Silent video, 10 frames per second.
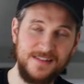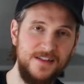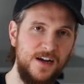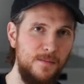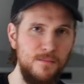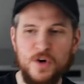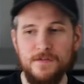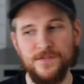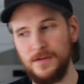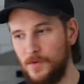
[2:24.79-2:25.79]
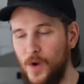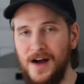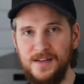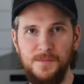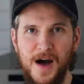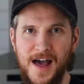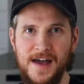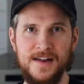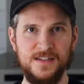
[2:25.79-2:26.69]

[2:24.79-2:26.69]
it's not gonna move if someone walks by it.